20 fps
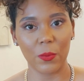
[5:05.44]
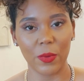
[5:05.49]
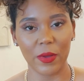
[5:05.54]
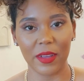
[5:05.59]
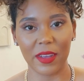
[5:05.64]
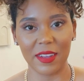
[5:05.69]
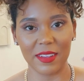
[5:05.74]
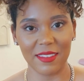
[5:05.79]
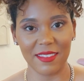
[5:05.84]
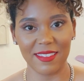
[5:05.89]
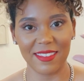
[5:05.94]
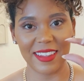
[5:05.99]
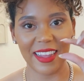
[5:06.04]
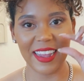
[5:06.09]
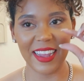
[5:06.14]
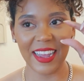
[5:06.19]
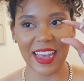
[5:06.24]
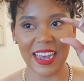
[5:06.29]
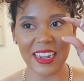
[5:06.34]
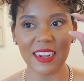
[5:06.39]
because
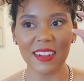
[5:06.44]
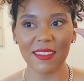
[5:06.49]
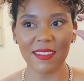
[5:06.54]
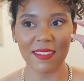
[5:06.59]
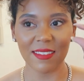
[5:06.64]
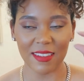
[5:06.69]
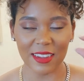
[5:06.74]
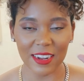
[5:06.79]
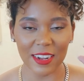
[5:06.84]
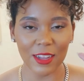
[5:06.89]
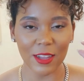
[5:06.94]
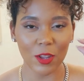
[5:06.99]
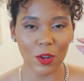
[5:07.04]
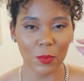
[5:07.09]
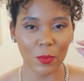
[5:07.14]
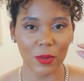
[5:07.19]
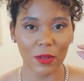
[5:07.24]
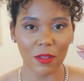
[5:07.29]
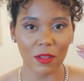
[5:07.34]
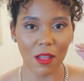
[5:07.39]
they kind of sit a
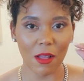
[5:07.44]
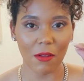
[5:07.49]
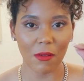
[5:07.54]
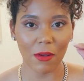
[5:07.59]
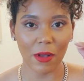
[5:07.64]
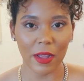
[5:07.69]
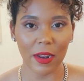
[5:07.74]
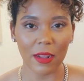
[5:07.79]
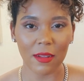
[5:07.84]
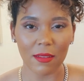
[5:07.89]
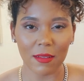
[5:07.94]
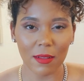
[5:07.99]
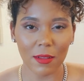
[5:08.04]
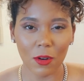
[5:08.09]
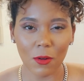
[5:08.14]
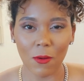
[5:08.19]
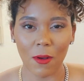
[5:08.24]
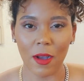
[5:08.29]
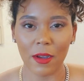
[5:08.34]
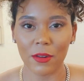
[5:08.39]
little bit lower and it's a
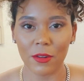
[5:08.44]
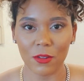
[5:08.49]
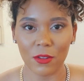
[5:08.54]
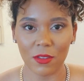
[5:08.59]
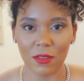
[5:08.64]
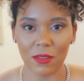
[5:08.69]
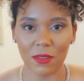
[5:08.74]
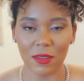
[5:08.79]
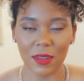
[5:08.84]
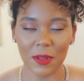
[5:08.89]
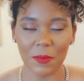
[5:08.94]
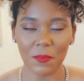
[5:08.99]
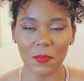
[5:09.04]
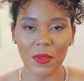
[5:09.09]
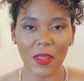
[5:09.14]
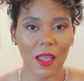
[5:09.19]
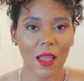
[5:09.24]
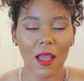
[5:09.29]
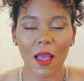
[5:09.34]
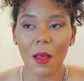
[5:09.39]
little harder to see
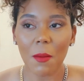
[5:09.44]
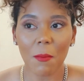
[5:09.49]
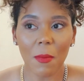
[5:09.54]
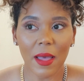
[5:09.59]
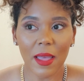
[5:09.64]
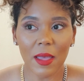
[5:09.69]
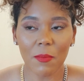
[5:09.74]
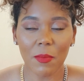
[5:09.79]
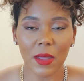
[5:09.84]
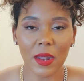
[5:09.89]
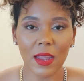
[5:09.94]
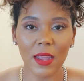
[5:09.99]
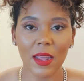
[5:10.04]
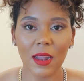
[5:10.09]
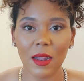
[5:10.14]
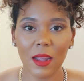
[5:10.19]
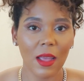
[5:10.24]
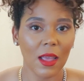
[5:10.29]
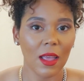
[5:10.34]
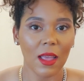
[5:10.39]
my
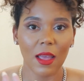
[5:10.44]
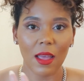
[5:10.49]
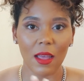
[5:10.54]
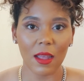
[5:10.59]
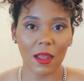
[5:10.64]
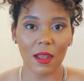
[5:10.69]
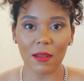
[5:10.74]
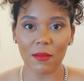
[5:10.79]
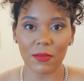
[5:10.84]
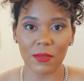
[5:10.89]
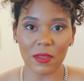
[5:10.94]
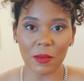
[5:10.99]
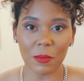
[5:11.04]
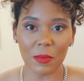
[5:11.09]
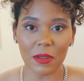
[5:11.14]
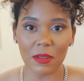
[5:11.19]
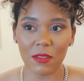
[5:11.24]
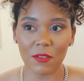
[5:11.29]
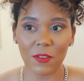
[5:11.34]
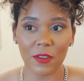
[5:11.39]
opinion,
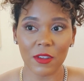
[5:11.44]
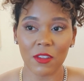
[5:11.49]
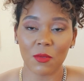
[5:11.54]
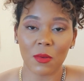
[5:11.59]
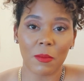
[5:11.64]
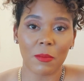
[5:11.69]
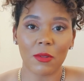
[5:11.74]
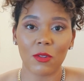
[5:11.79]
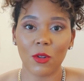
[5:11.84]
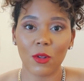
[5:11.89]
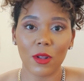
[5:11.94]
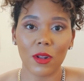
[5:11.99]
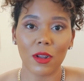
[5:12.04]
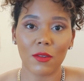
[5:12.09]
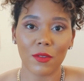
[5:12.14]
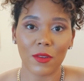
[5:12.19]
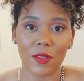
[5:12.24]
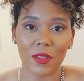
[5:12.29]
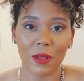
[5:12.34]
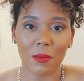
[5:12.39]
somebody's face might be totally
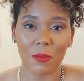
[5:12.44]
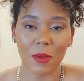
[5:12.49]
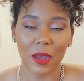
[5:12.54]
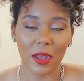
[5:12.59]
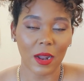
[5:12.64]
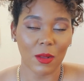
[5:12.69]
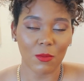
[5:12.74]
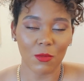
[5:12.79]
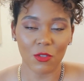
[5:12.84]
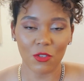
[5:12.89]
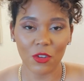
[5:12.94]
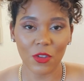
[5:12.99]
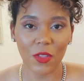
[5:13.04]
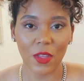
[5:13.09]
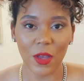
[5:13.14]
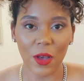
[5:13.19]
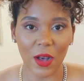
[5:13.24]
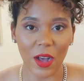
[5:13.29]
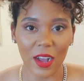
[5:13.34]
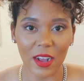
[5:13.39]
different than mine. I'm sure
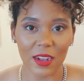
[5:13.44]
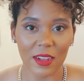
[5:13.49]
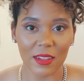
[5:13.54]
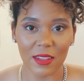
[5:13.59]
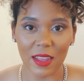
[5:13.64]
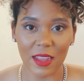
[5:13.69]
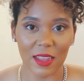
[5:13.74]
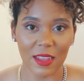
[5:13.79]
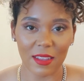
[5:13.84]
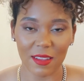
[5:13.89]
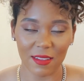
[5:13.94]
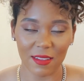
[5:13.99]
they are. Like,